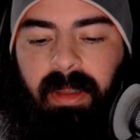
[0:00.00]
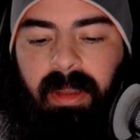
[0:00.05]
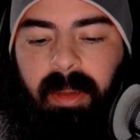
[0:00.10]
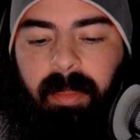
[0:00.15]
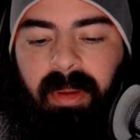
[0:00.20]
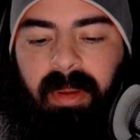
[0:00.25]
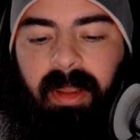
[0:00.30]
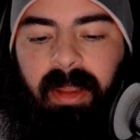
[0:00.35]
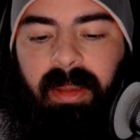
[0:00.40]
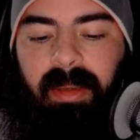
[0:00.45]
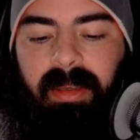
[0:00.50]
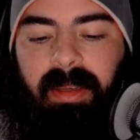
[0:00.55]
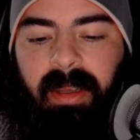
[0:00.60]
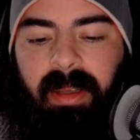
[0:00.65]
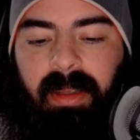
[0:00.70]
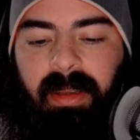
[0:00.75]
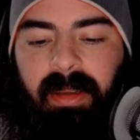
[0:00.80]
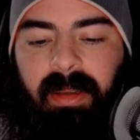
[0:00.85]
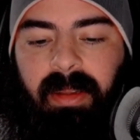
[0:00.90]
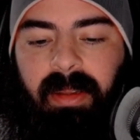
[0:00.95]
I'm going to hit
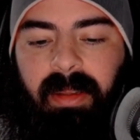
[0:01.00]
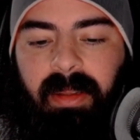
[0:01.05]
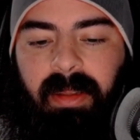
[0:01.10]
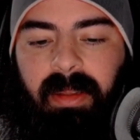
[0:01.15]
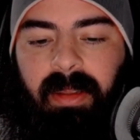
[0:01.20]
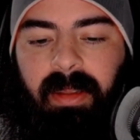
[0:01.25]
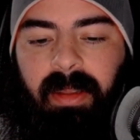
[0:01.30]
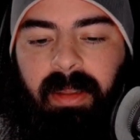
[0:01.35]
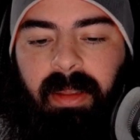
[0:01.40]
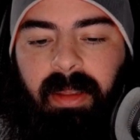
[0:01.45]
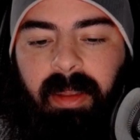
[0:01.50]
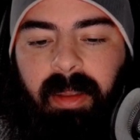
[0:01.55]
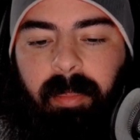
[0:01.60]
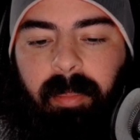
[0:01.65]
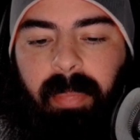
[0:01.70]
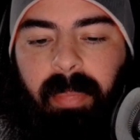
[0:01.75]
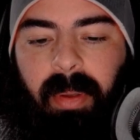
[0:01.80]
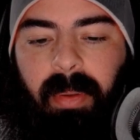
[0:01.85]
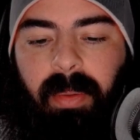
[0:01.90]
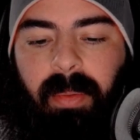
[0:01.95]
Done.
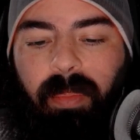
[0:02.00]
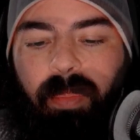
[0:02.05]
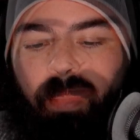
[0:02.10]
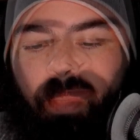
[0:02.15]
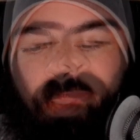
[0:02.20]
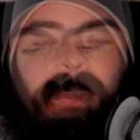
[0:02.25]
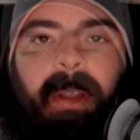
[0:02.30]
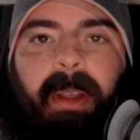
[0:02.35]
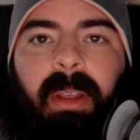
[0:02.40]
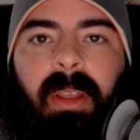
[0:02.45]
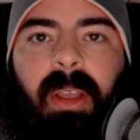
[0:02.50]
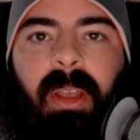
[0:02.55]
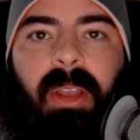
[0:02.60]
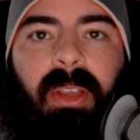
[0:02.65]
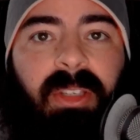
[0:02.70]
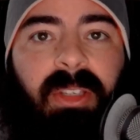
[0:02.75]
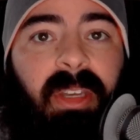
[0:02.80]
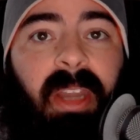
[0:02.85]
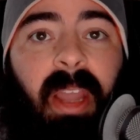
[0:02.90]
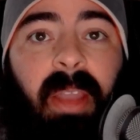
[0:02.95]
Boom.
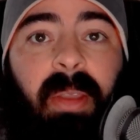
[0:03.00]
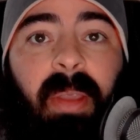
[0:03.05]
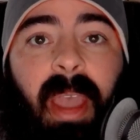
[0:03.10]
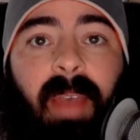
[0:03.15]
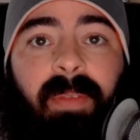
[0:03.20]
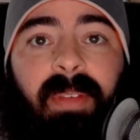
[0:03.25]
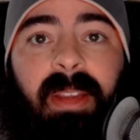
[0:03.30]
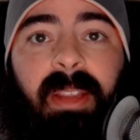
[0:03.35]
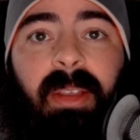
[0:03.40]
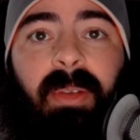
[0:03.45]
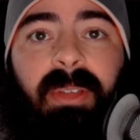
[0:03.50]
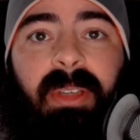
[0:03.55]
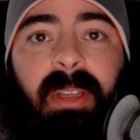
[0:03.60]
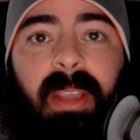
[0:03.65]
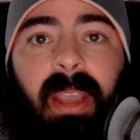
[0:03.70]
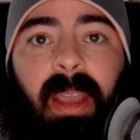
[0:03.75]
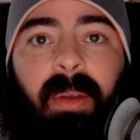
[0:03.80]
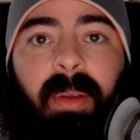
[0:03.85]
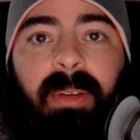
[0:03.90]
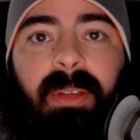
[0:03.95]
So now you have an EOS
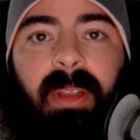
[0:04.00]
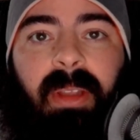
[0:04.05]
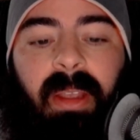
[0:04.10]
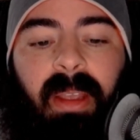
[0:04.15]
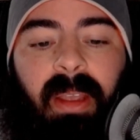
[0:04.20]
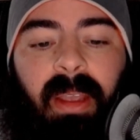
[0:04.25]
account.